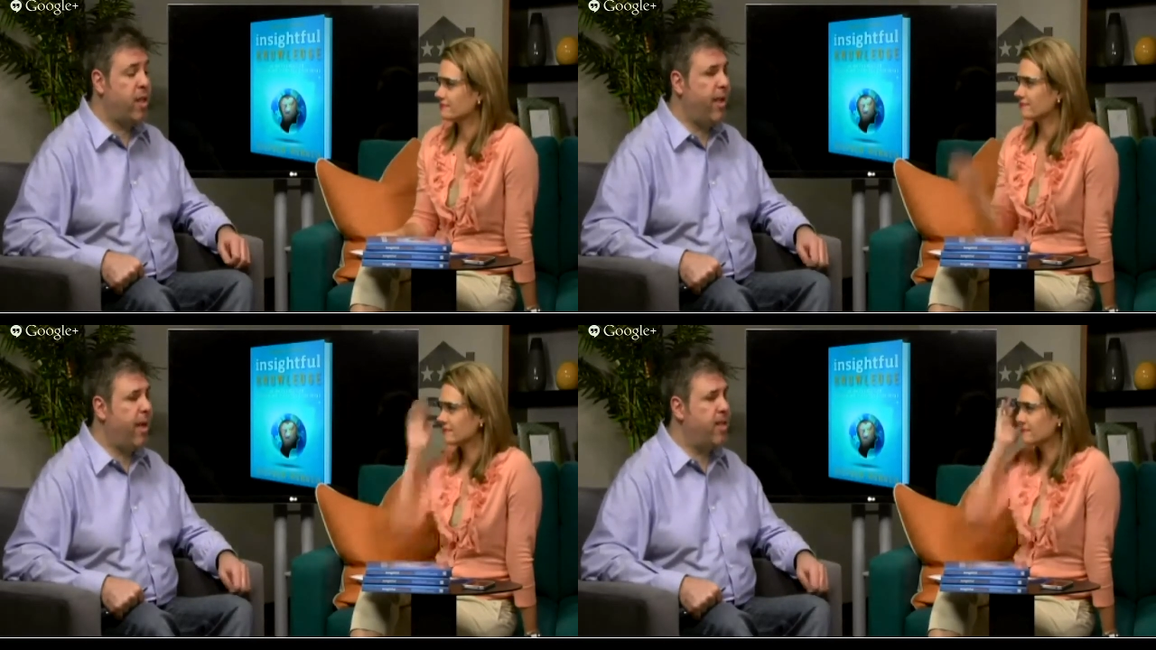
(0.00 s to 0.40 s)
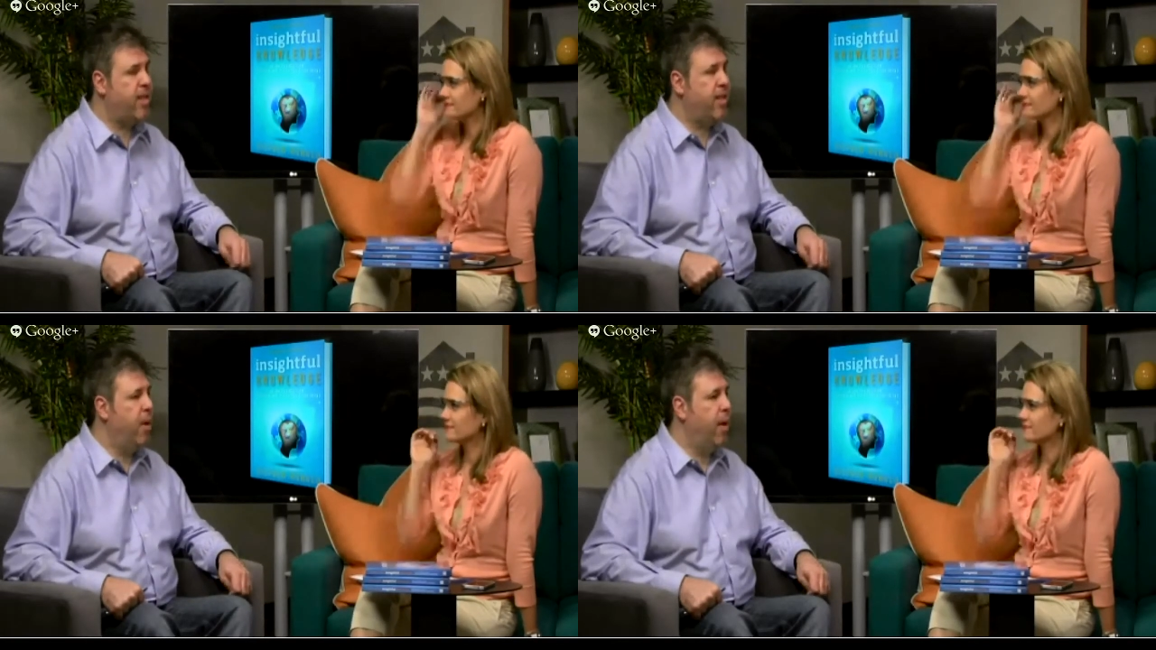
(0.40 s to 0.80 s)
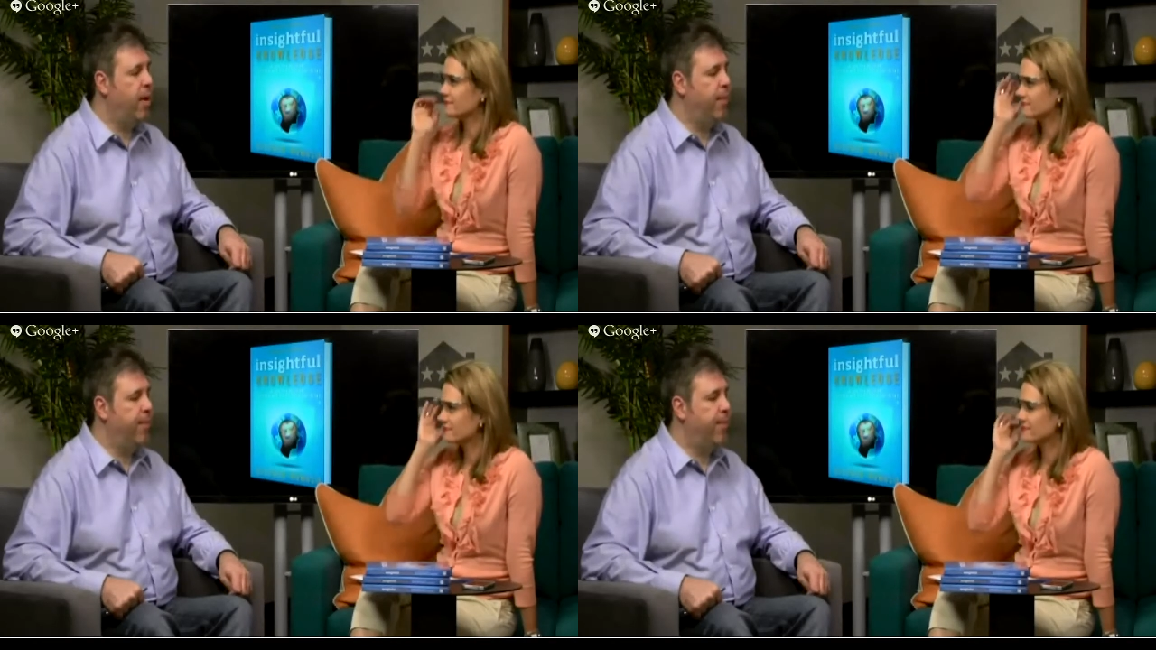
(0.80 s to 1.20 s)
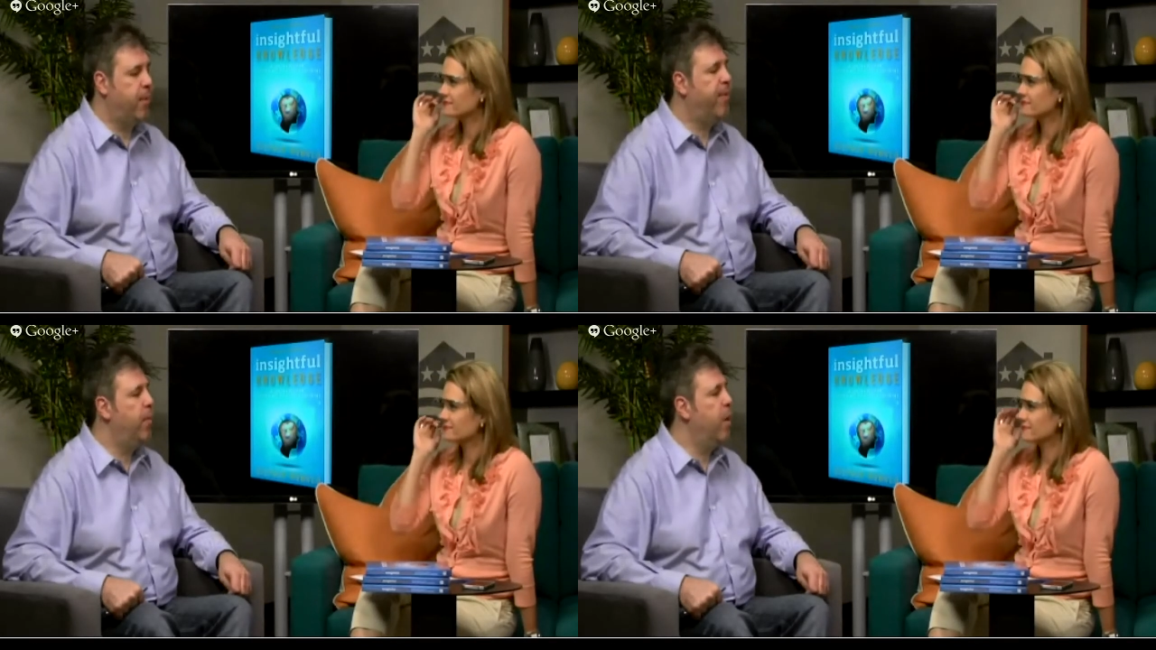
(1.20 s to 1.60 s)
Speaker 1: I get asked um,
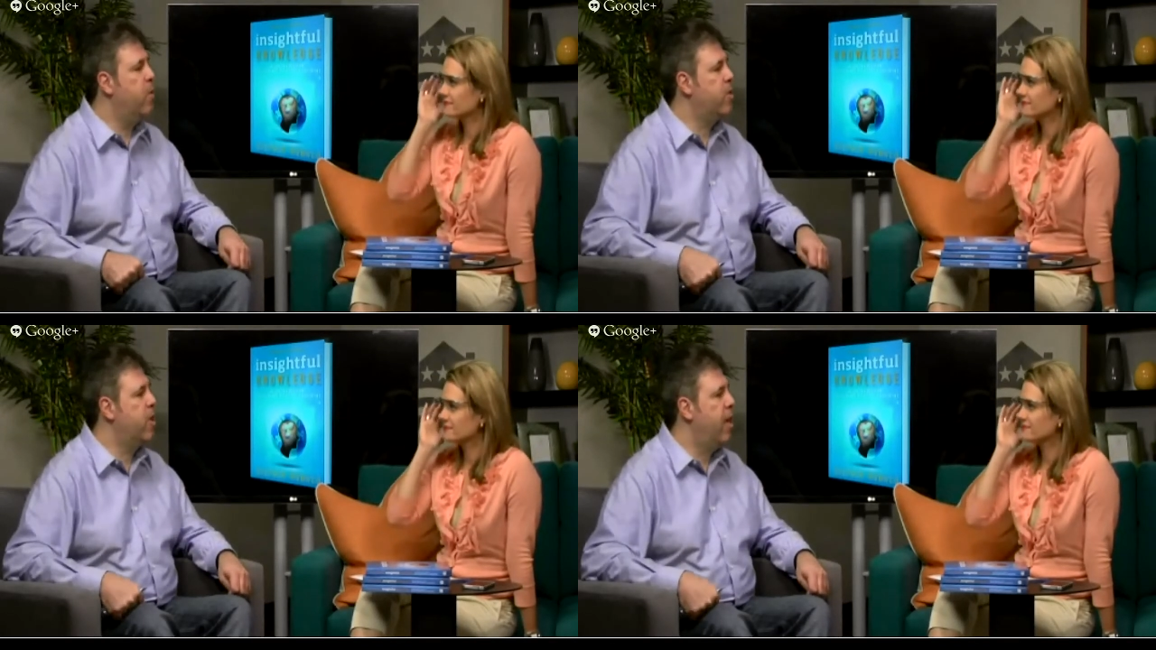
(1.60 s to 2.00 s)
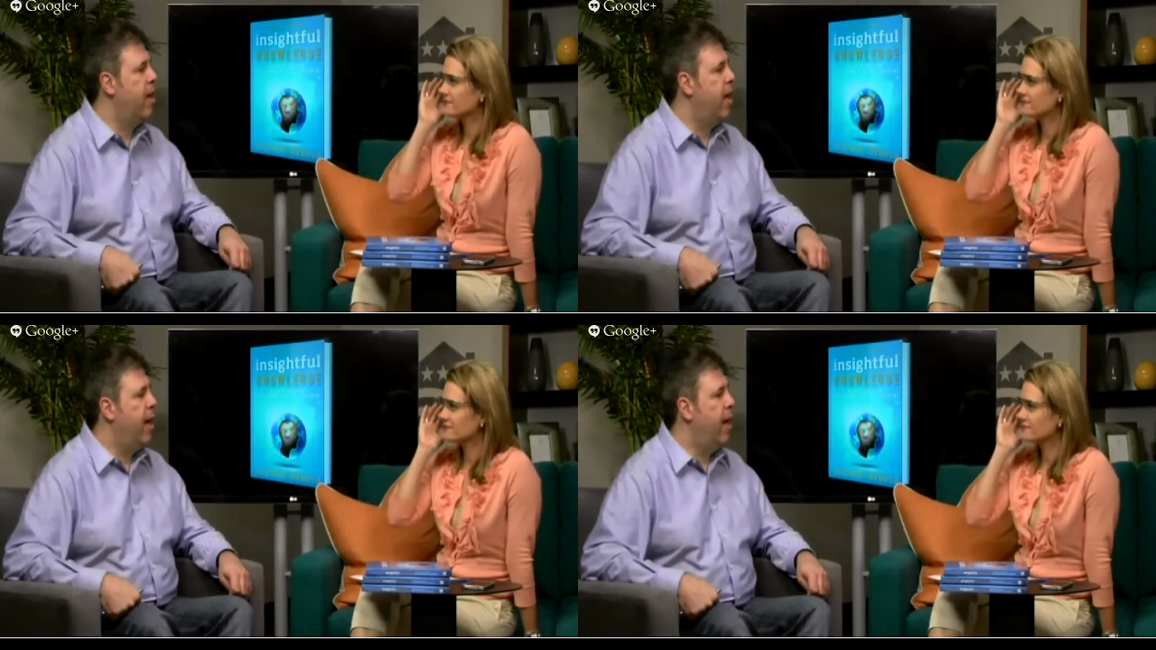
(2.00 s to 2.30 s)
the very most.